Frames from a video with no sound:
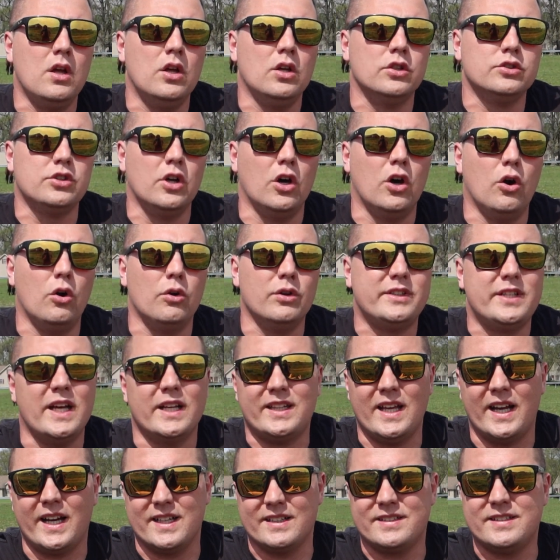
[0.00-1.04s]
So take
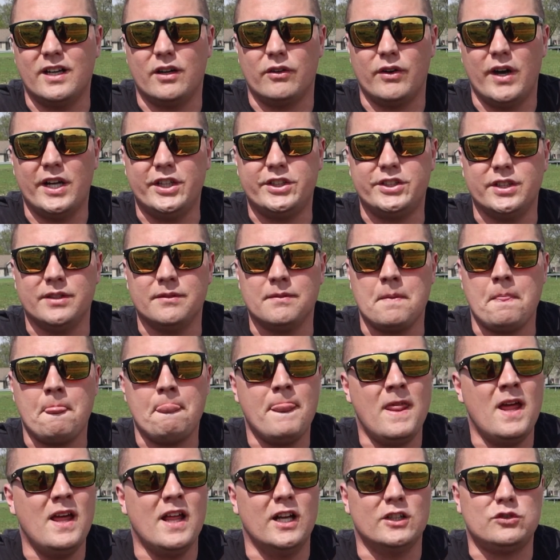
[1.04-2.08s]
that into consideration.
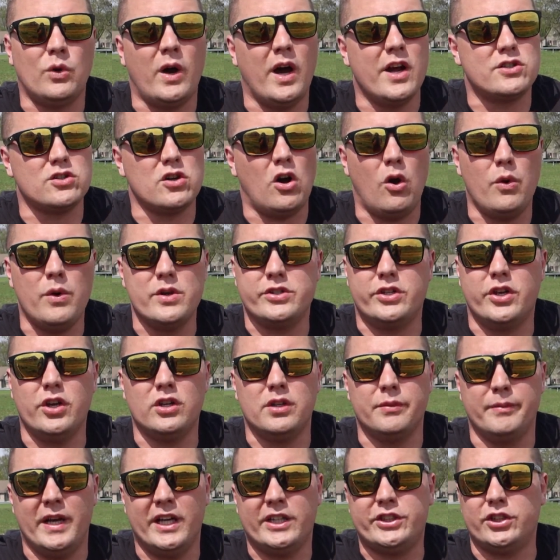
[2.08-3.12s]
That's why it's always good
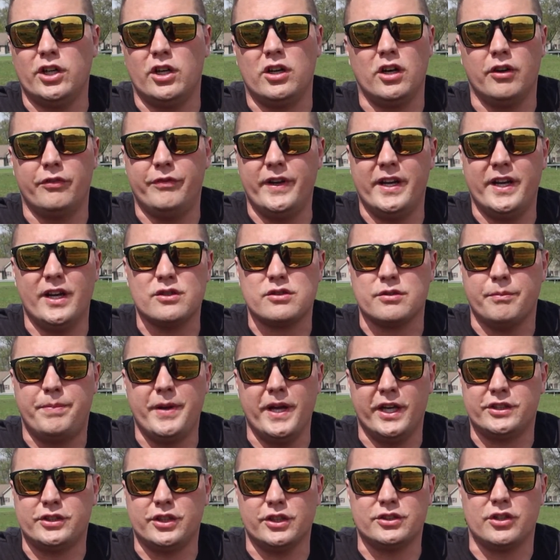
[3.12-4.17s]
to make sure your videos and
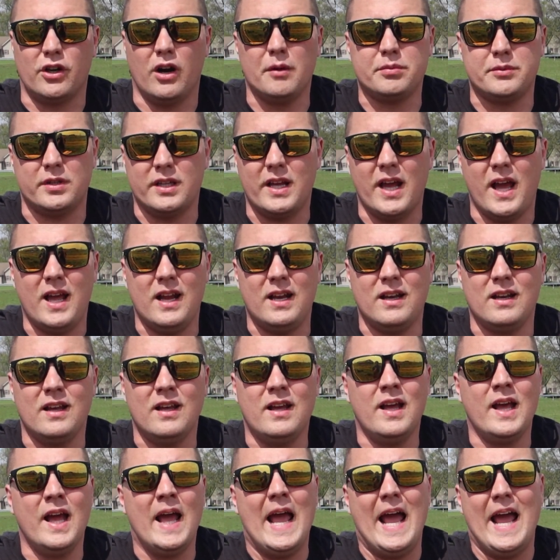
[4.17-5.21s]
pictures are up to date.
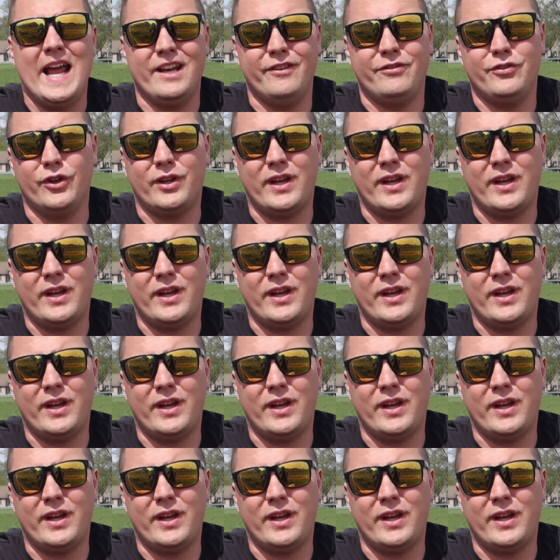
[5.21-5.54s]
And if you